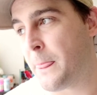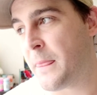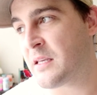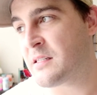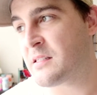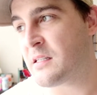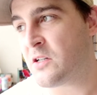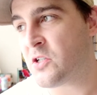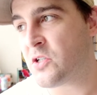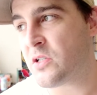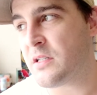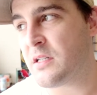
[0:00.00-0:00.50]

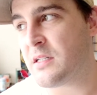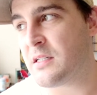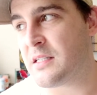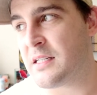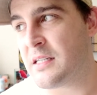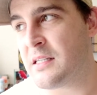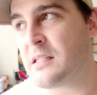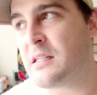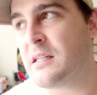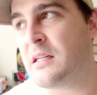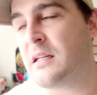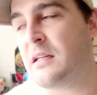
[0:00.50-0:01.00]
Essentially,
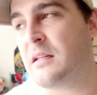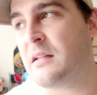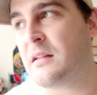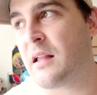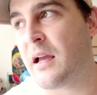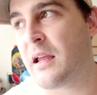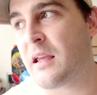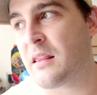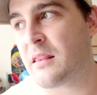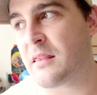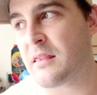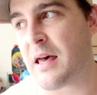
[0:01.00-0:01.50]
Disney,
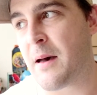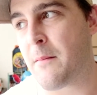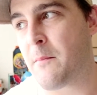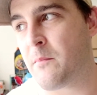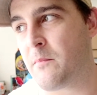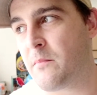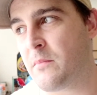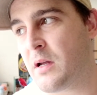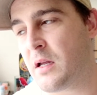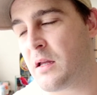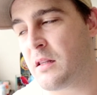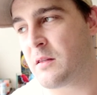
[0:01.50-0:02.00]
like
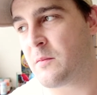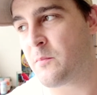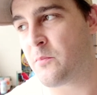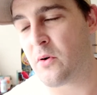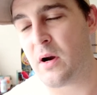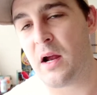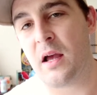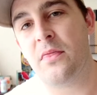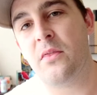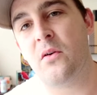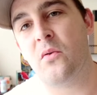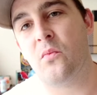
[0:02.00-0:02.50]
the
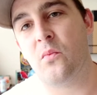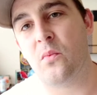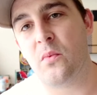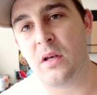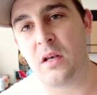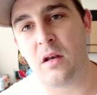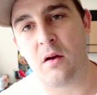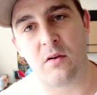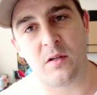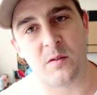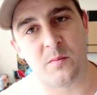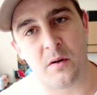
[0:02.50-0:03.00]
brand that we
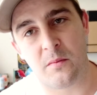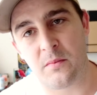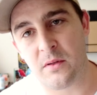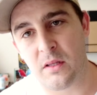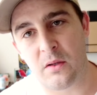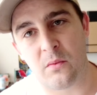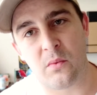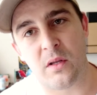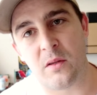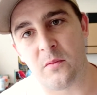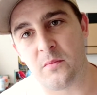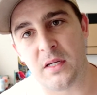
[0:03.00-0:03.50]
know is probably
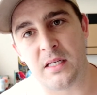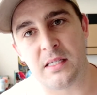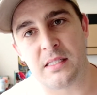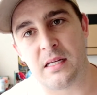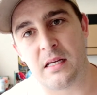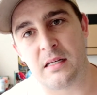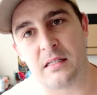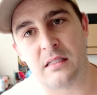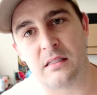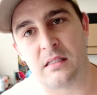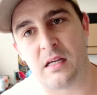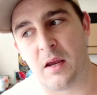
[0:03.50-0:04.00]
like one of the biggest
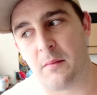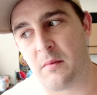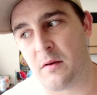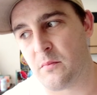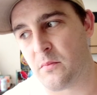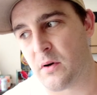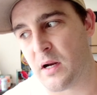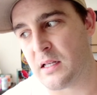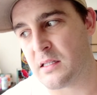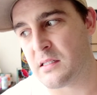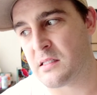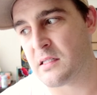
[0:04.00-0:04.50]
entertainment
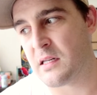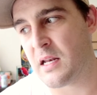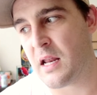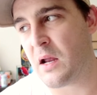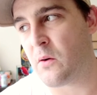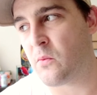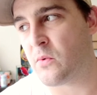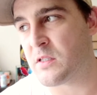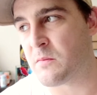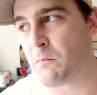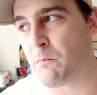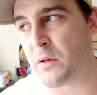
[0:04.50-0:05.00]
brands today,
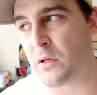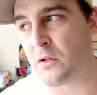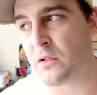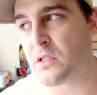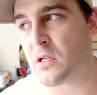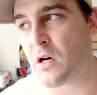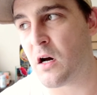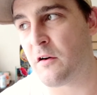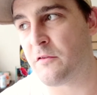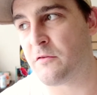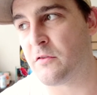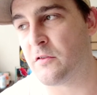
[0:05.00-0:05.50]
was
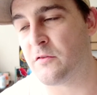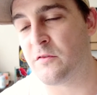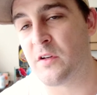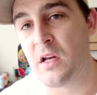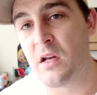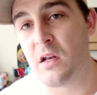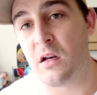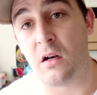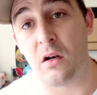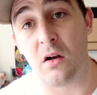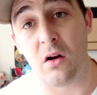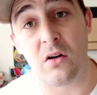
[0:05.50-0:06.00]
built off of
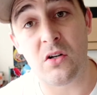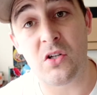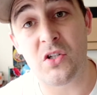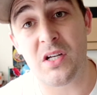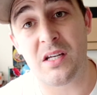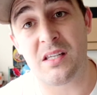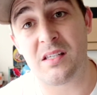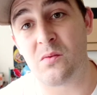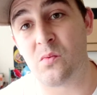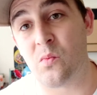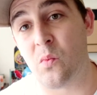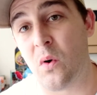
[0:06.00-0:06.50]
not
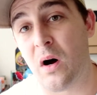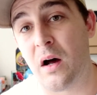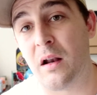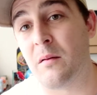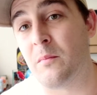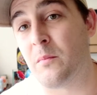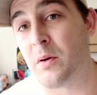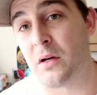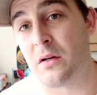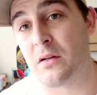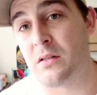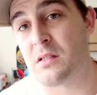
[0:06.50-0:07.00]
just
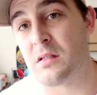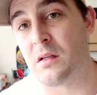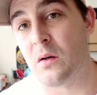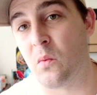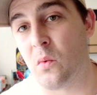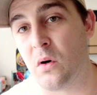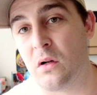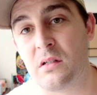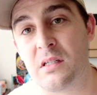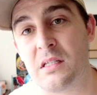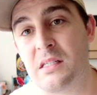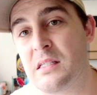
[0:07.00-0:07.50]
one person.
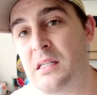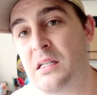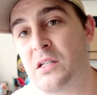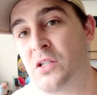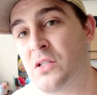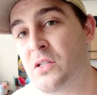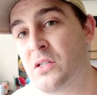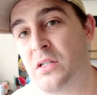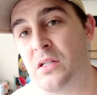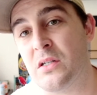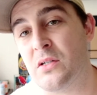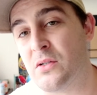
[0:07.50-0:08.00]
Walt Disney
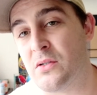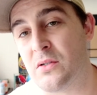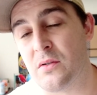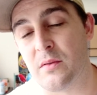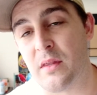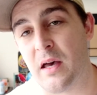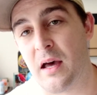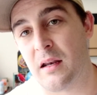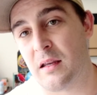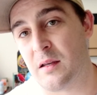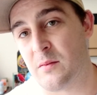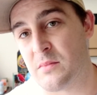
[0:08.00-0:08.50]
just didn't do
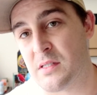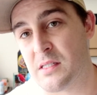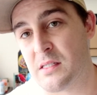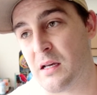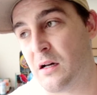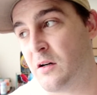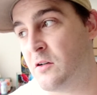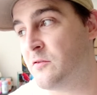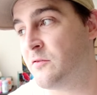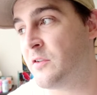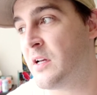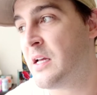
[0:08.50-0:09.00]
that
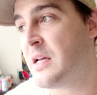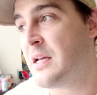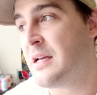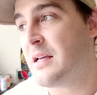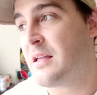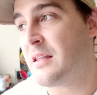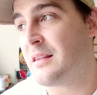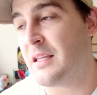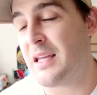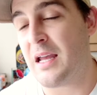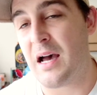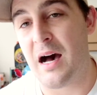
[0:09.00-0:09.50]
himself.
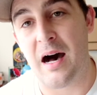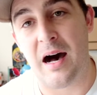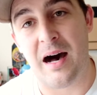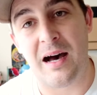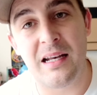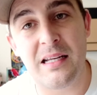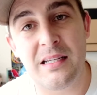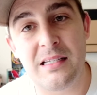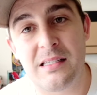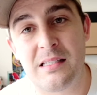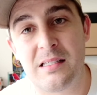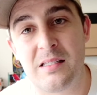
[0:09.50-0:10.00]
The
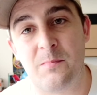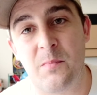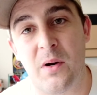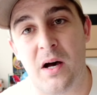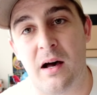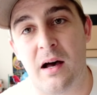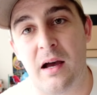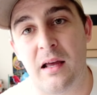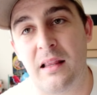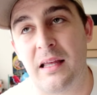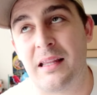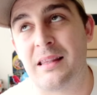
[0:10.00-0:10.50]
artists
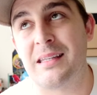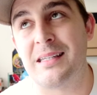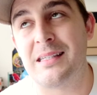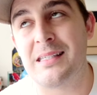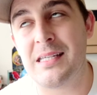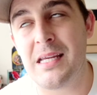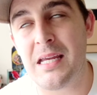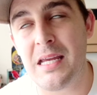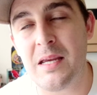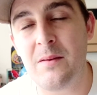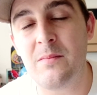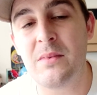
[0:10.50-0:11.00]
behind, like the
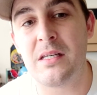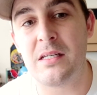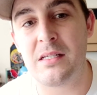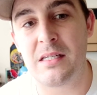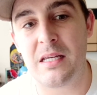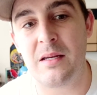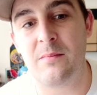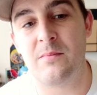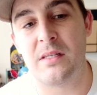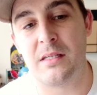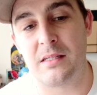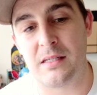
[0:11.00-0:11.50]
teams and
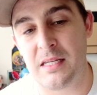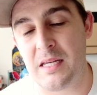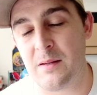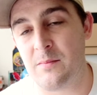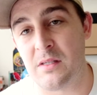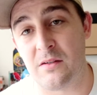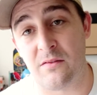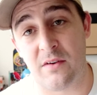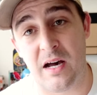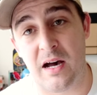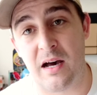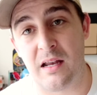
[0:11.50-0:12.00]
teams and
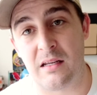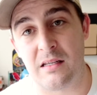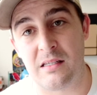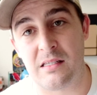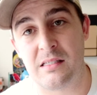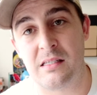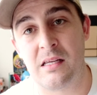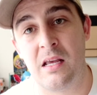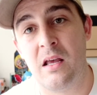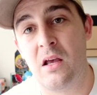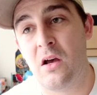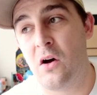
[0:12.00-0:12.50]
teams of
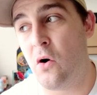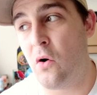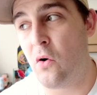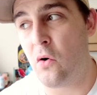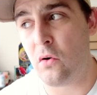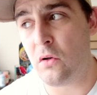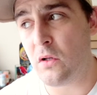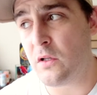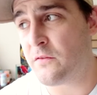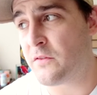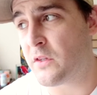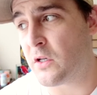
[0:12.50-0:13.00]
artists,
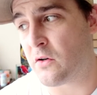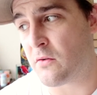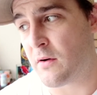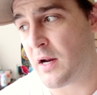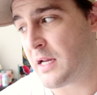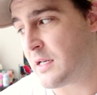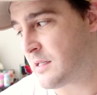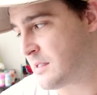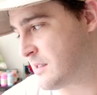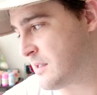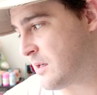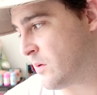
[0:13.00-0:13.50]
all of the
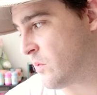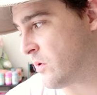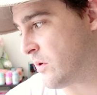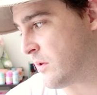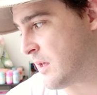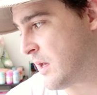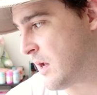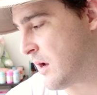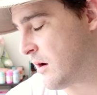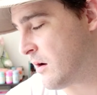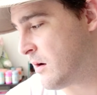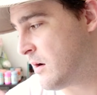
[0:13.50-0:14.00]
greats that were
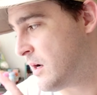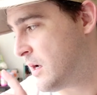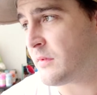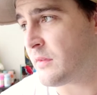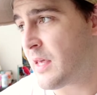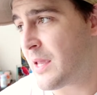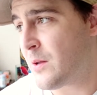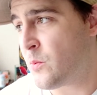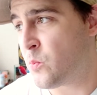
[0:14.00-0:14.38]
there, they